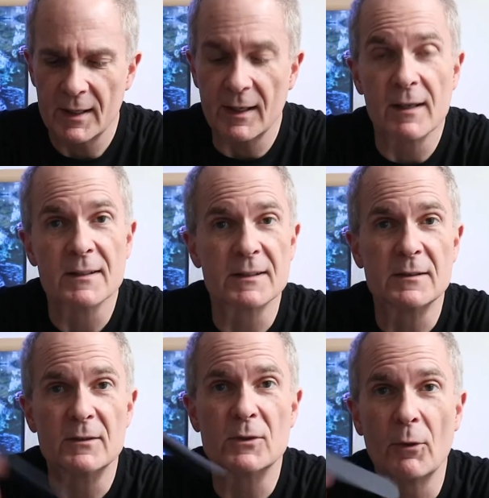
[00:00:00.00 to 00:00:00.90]
Because
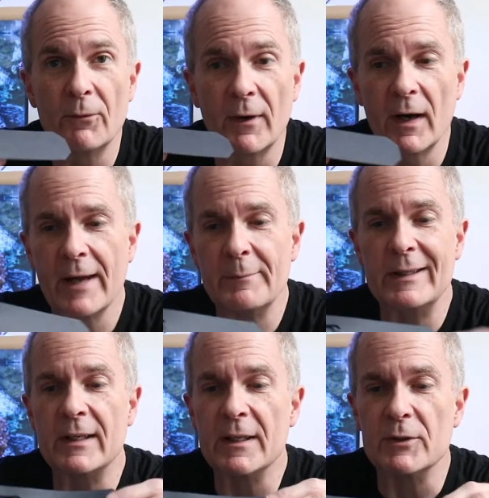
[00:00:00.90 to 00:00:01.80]
so far I've
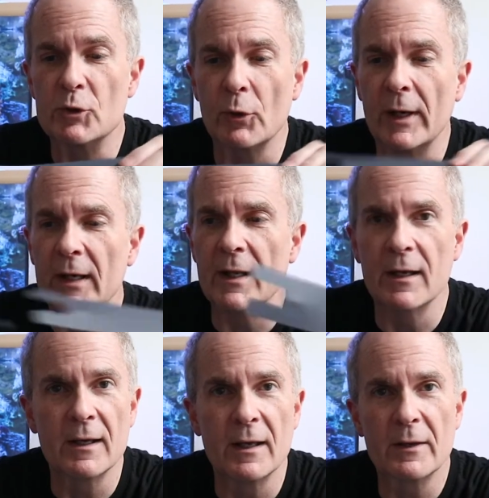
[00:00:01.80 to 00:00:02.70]
been enjoying
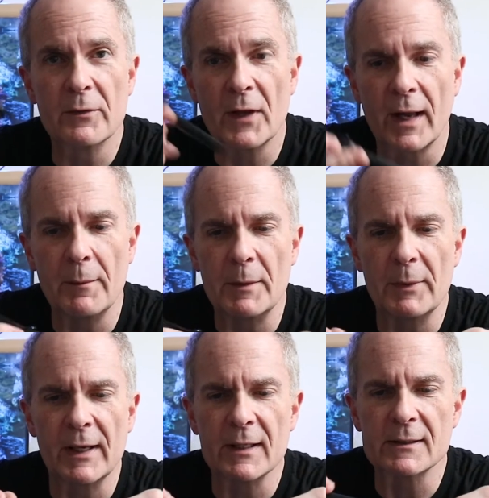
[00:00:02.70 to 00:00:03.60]
the Lamy
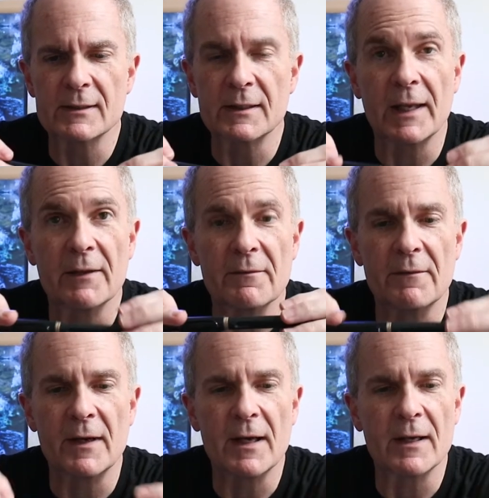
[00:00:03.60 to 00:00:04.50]
pens.
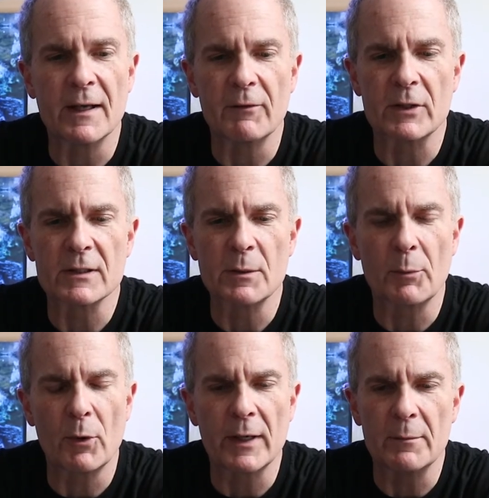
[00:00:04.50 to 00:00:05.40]
They've uh, never
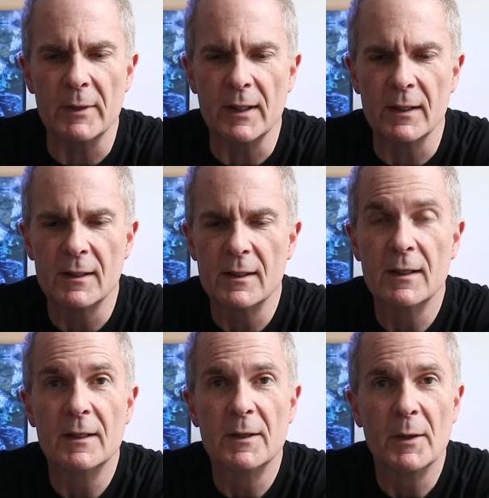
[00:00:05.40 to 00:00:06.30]
disappointed me.
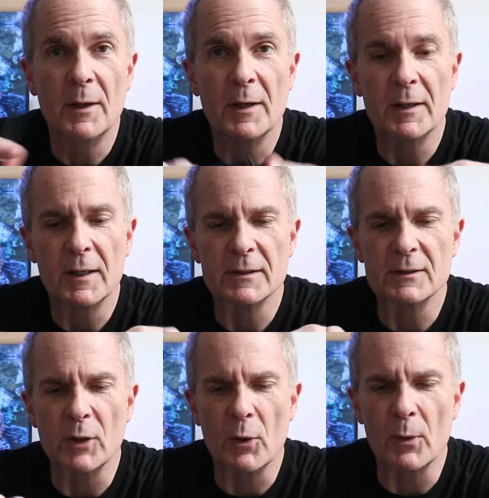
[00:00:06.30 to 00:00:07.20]

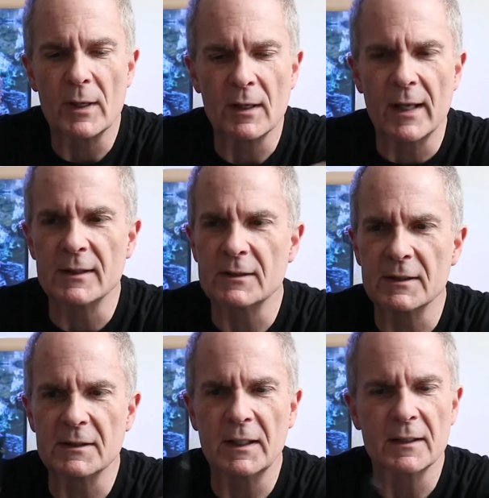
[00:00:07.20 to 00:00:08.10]
So let's
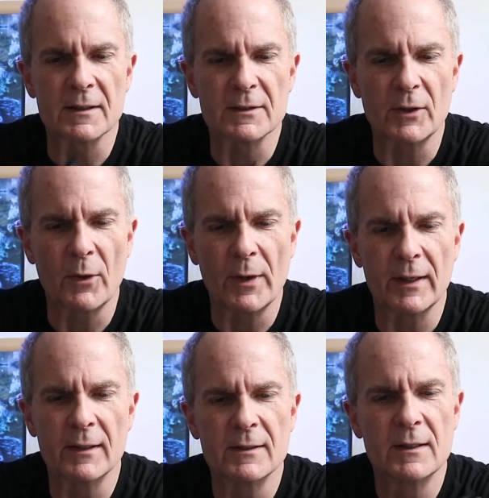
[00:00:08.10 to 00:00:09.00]
just get this
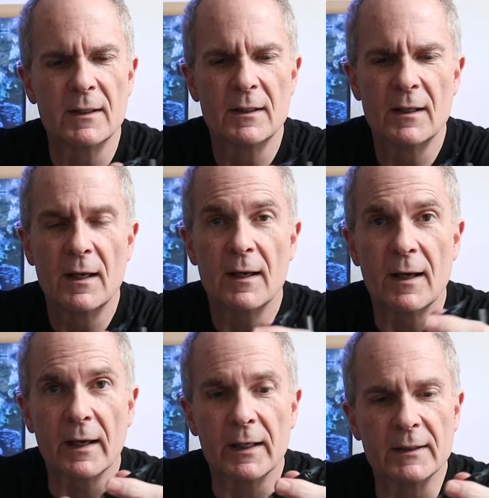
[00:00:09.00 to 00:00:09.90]
going.
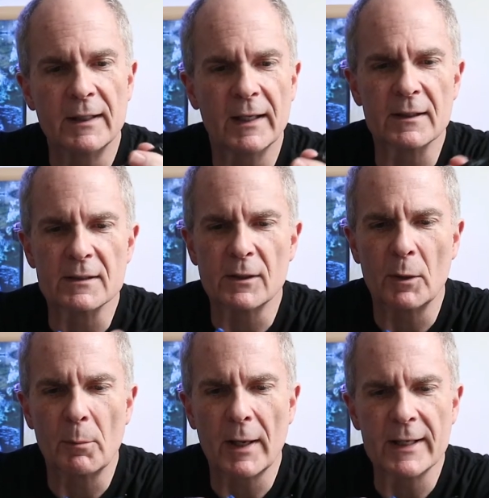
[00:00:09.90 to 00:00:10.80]
I'm going to take this
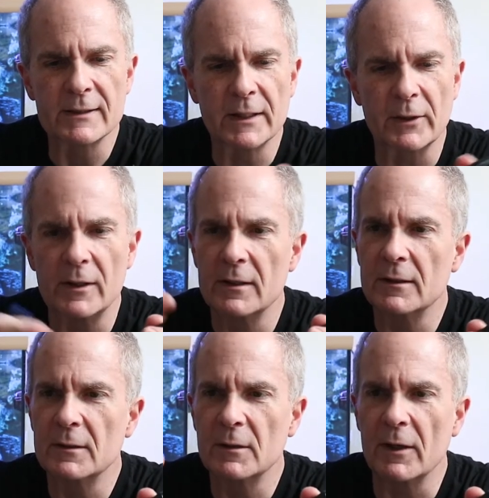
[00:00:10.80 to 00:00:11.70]
little plastic
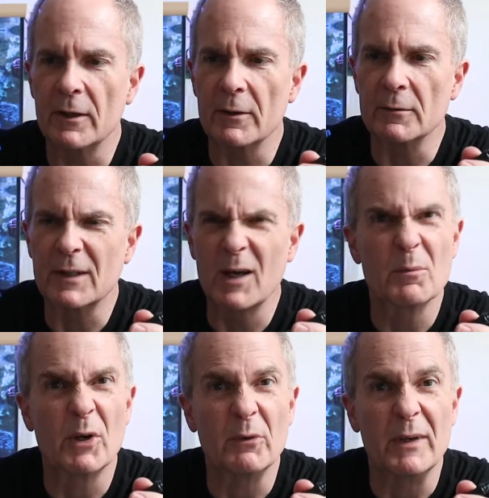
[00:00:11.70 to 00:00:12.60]
or
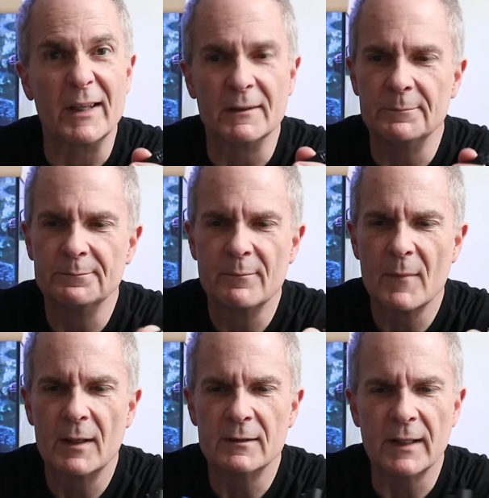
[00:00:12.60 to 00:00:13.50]
cardboard ring,
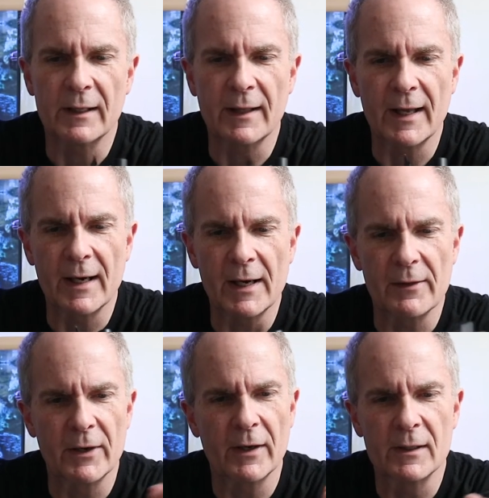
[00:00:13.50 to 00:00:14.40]
take that out
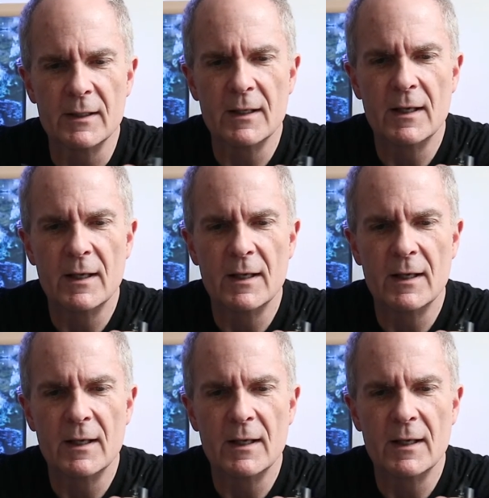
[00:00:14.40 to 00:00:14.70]
of there,